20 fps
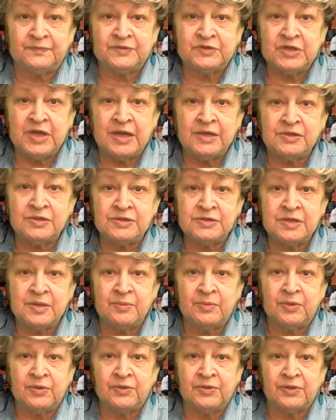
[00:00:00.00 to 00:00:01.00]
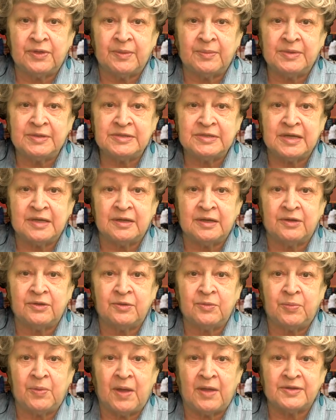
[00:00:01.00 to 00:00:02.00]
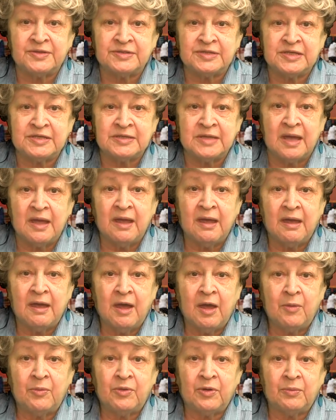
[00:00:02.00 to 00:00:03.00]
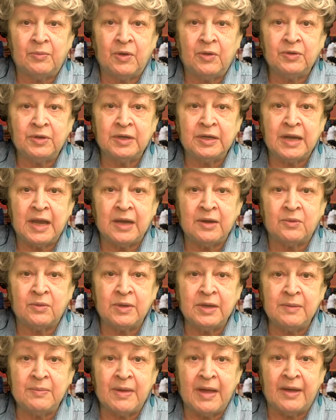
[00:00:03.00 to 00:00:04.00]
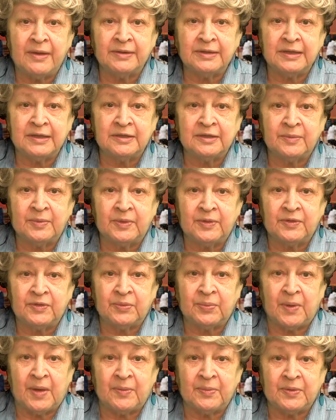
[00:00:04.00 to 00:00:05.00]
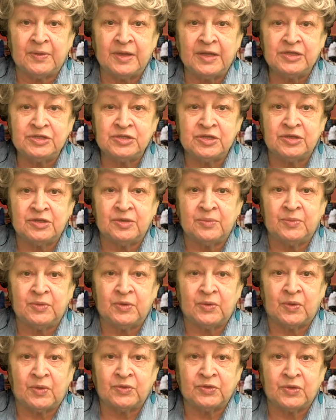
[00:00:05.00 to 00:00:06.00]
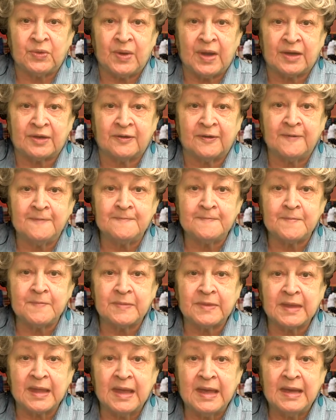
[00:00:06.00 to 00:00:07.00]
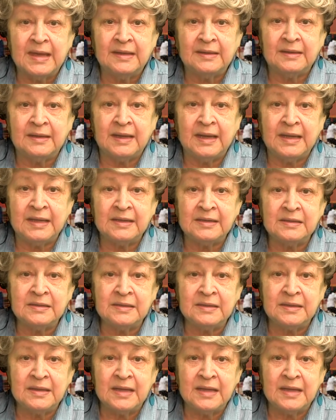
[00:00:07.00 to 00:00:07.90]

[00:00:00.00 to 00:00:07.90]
Changes in birth limits and other policies promoted a rebound in the birth population, the Bureau Director, Ning